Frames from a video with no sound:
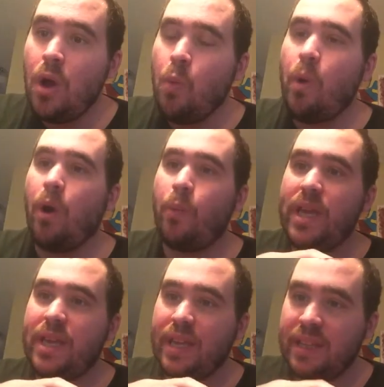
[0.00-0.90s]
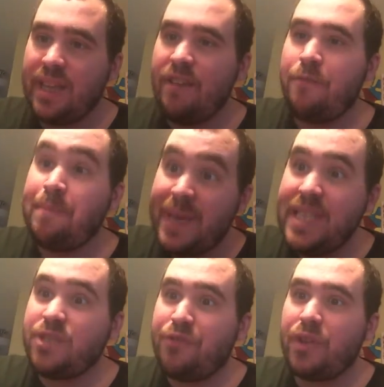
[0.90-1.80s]
where we can live
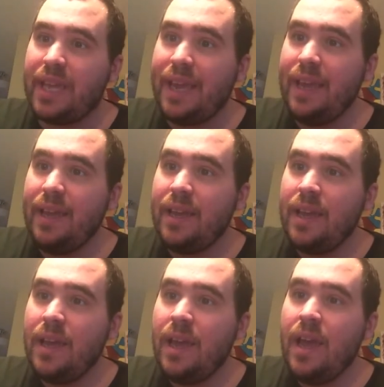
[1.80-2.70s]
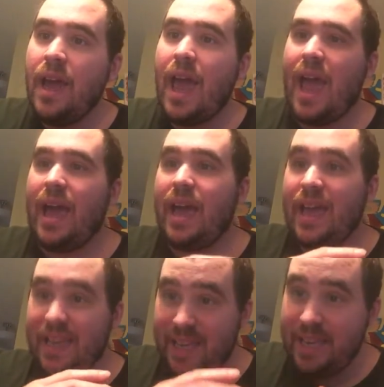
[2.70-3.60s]
peacefully
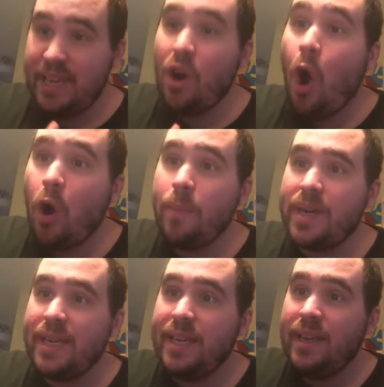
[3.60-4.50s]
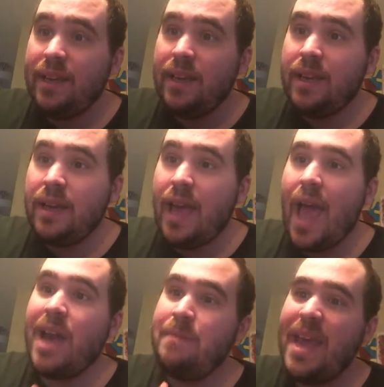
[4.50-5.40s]
in harmony
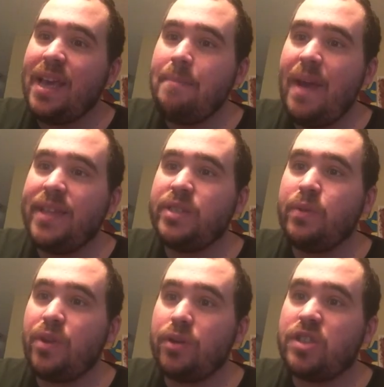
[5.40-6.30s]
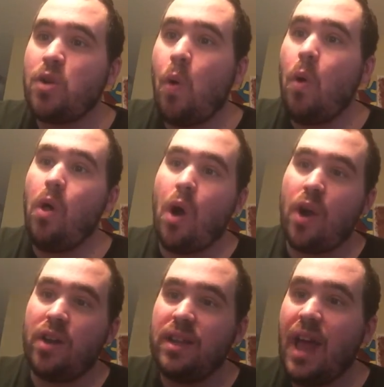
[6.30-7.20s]
and make amends with our soul
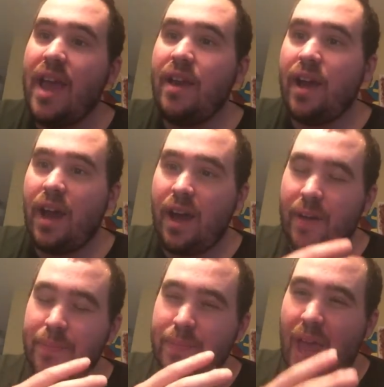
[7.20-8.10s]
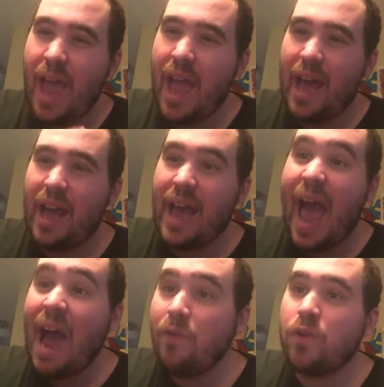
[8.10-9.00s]
on
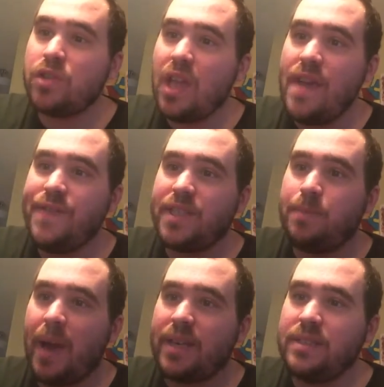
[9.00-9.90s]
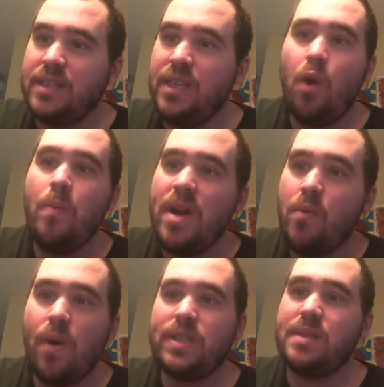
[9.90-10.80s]
average life expectancy. Nobody
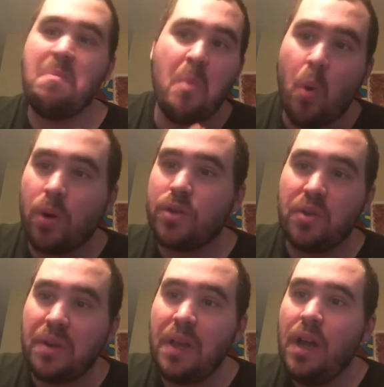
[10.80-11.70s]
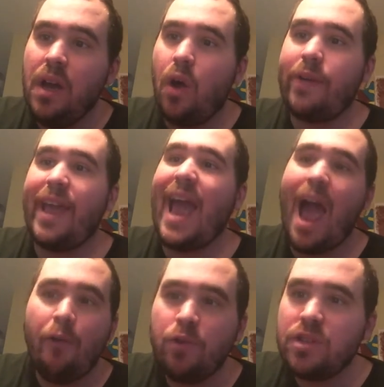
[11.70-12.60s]
wants immortal, okay?
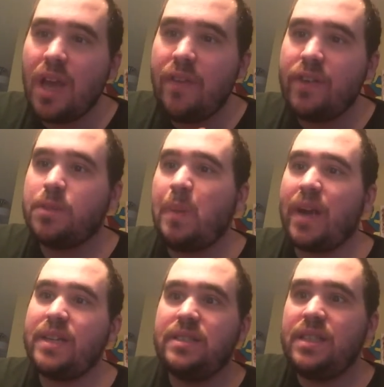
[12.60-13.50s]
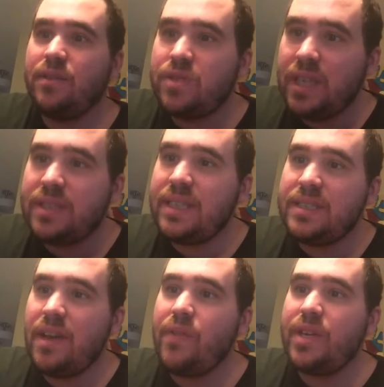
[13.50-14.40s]
Average life expectancy of 60,
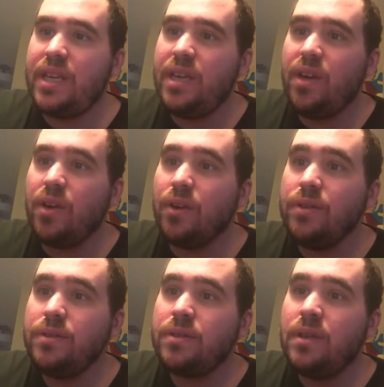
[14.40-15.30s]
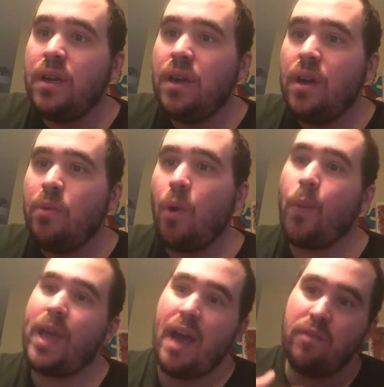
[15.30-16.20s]
70 years, where
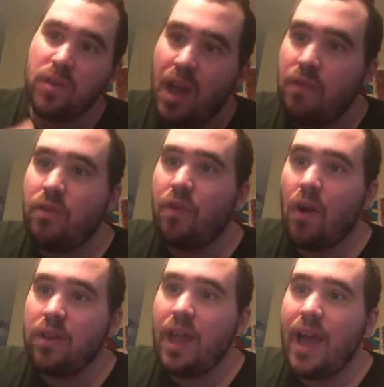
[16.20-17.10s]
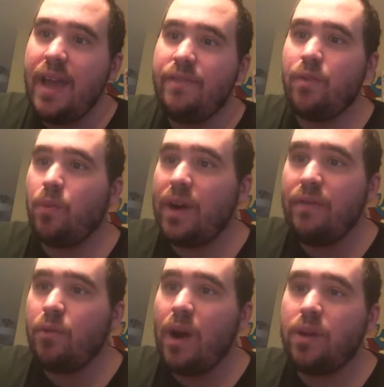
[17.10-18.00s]
we have a love of our life or
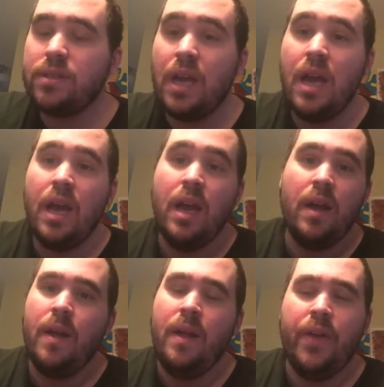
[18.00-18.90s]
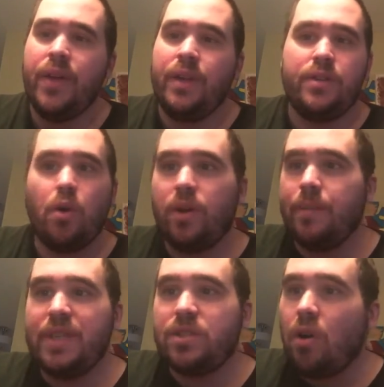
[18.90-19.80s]
whatever else. Don't get
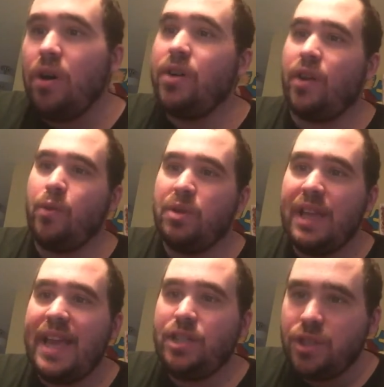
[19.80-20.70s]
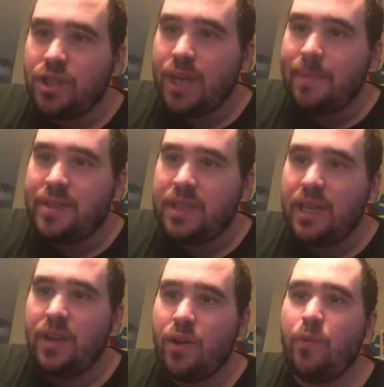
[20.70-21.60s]
me started on the relationships
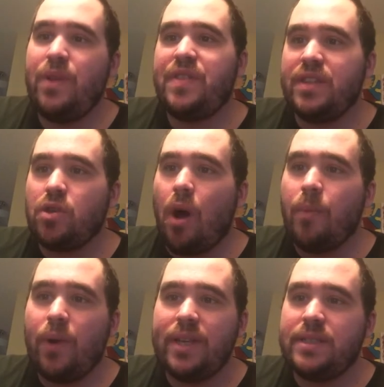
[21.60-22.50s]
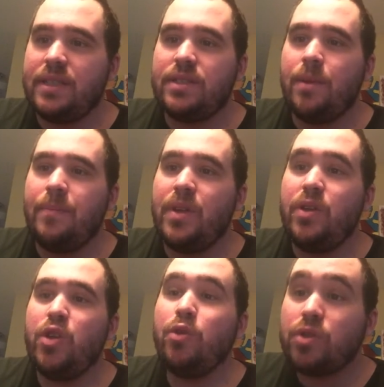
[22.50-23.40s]
with this operating system.
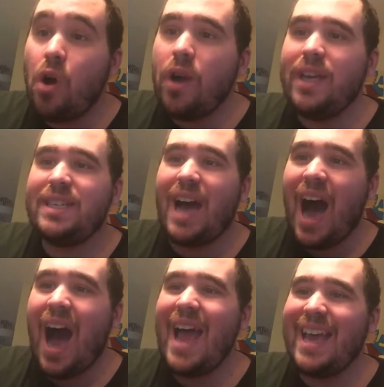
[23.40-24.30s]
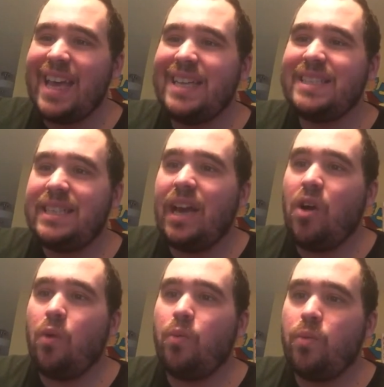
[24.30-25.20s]
You're talking to high
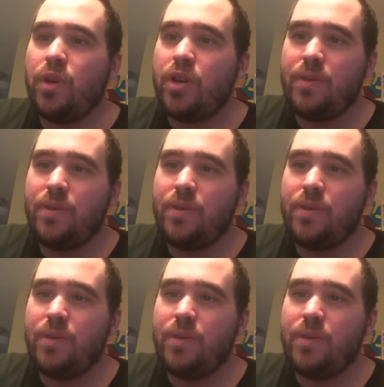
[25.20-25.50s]
intel